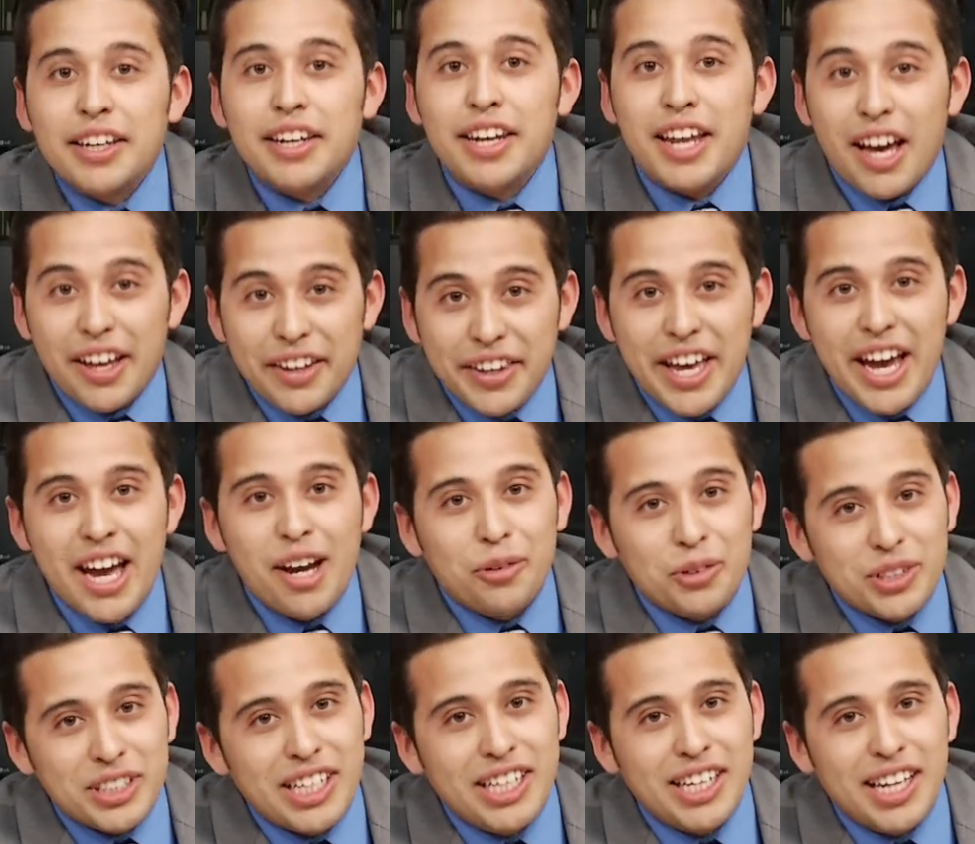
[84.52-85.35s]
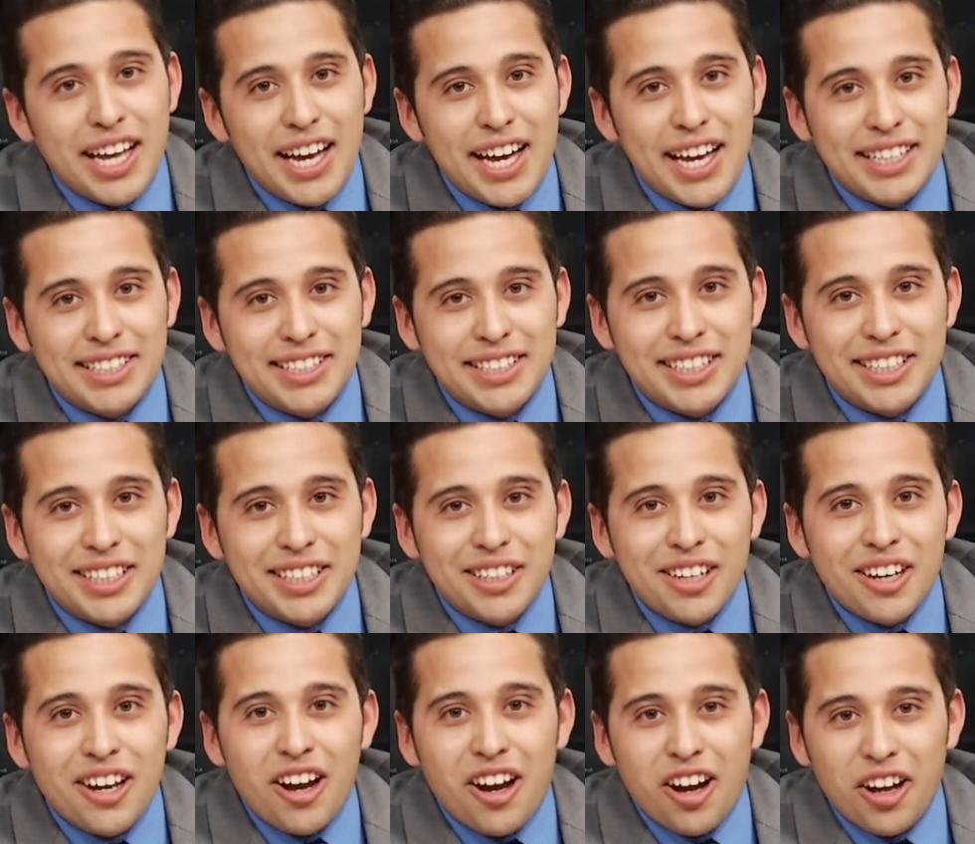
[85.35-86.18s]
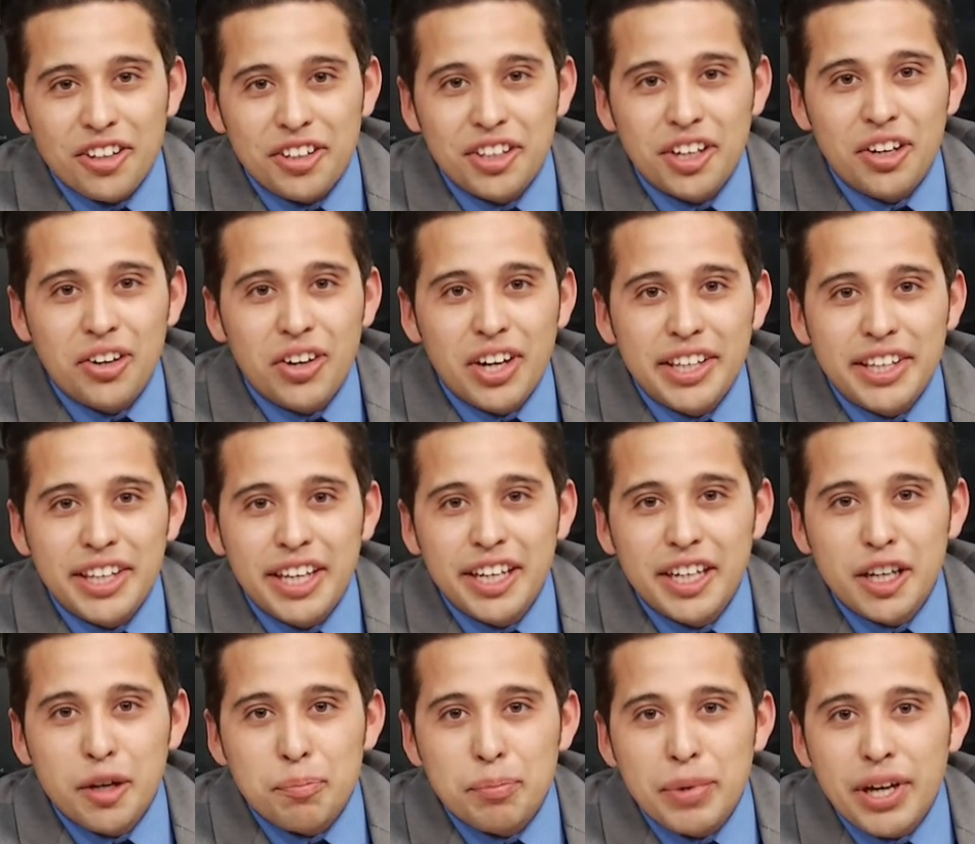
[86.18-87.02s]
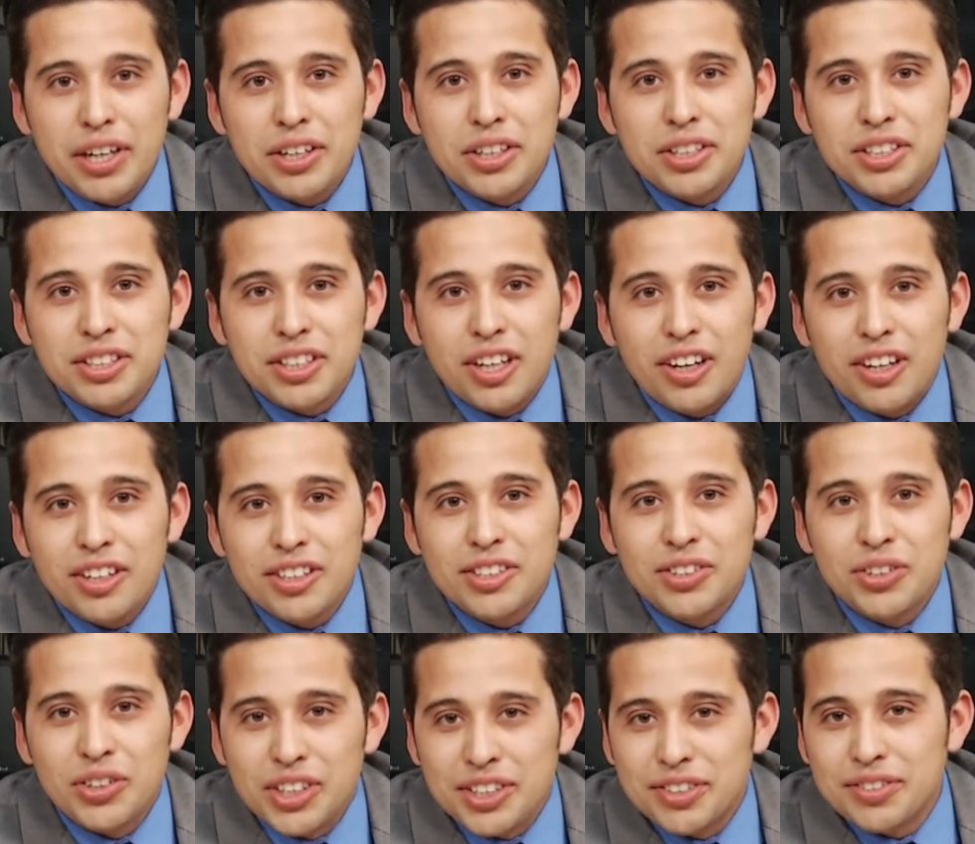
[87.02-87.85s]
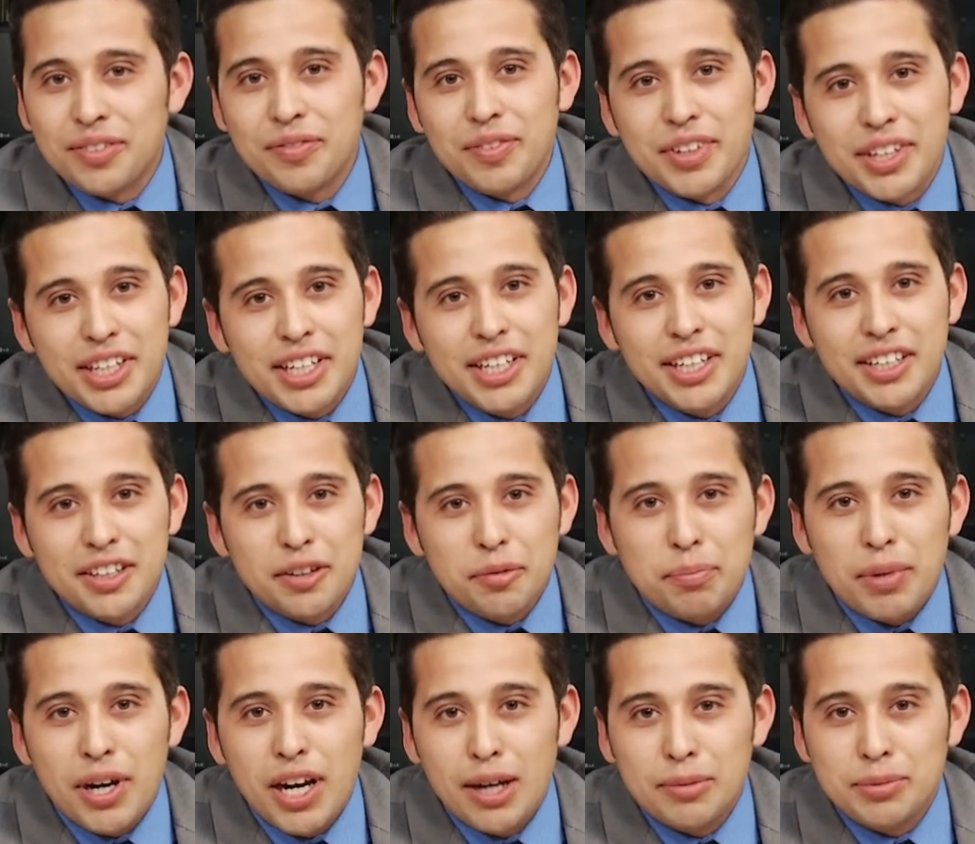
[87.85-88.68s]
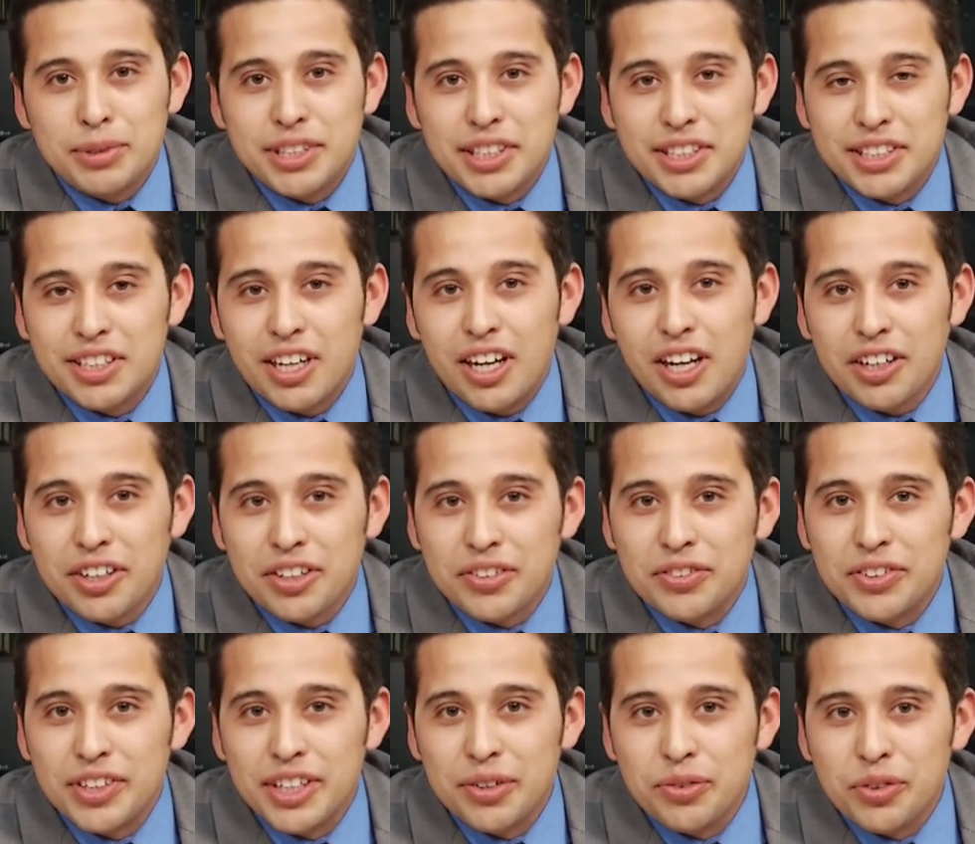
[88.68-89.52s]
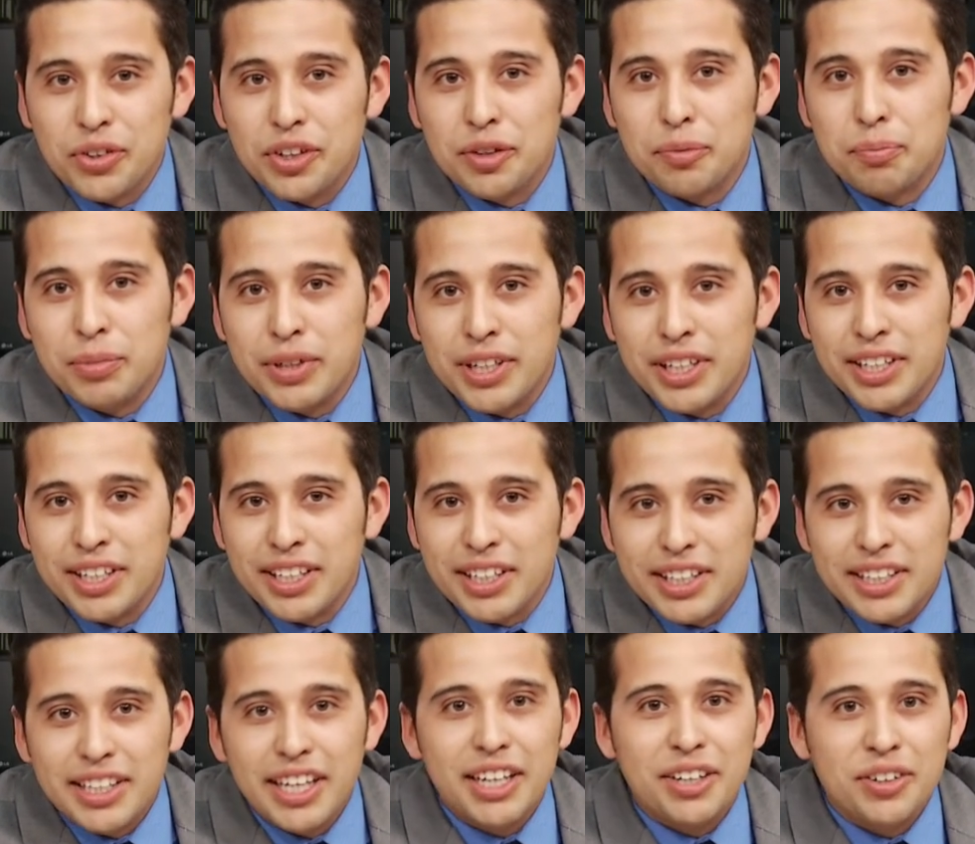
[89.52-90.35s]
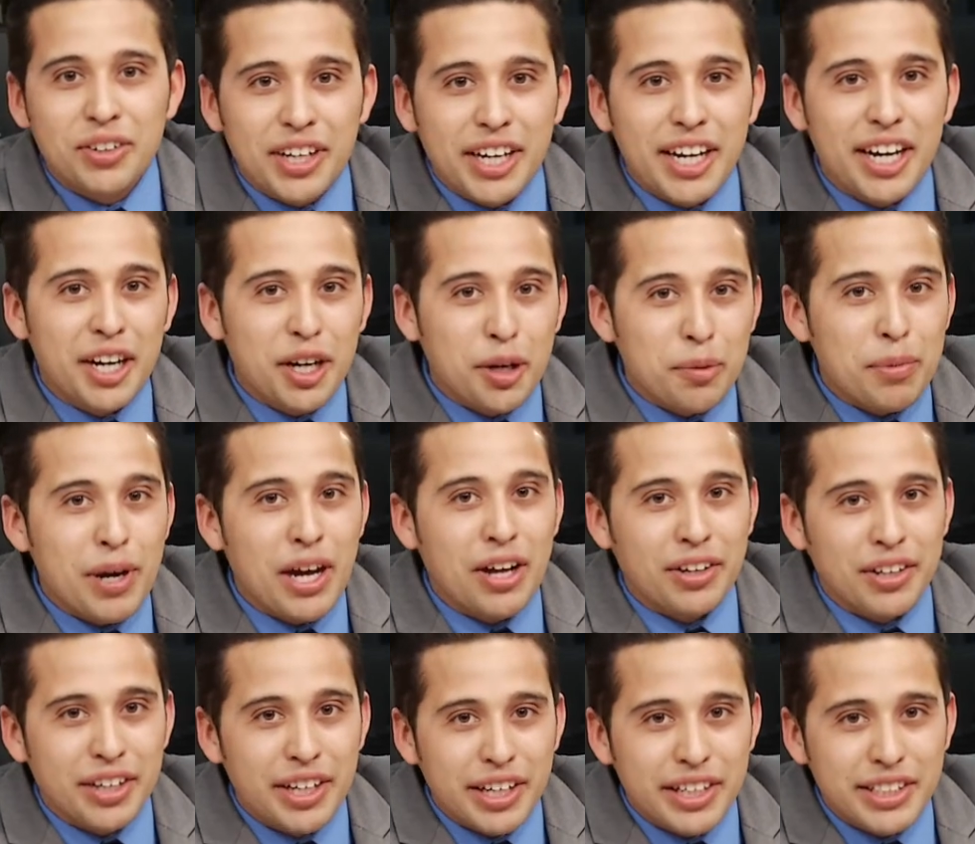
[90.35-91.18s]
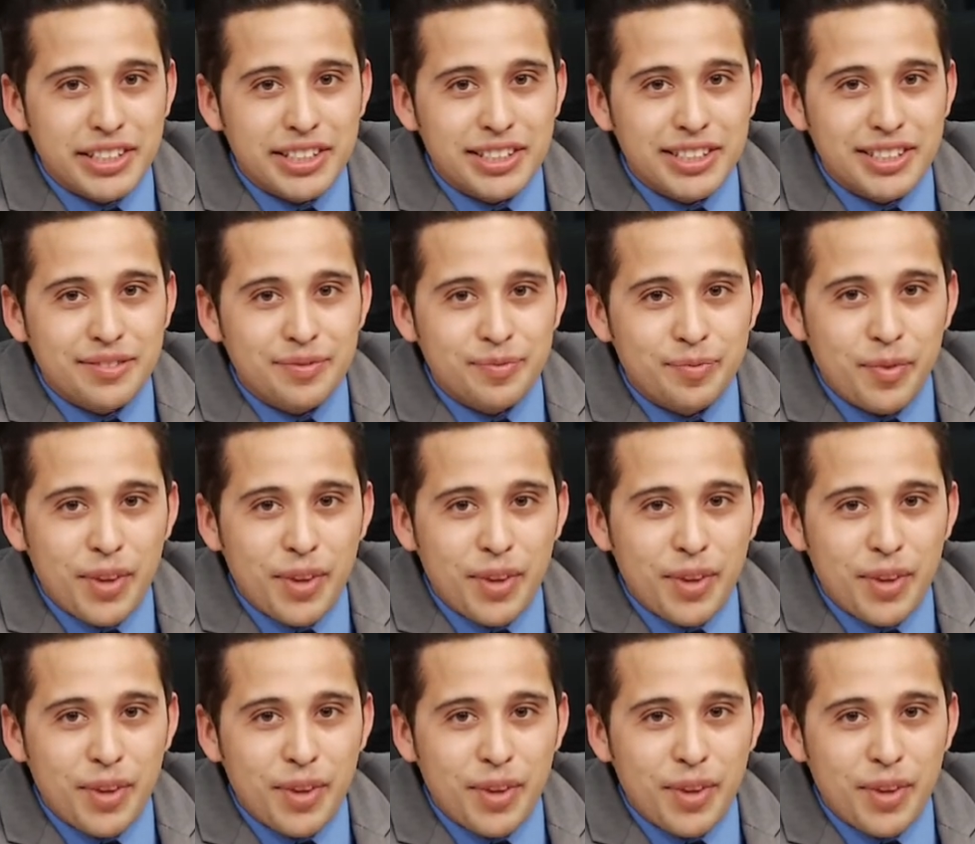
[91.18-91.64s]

Now that was classy. Although I think a better song choice from the King of Pop's discography would have been They Don't Care About Us.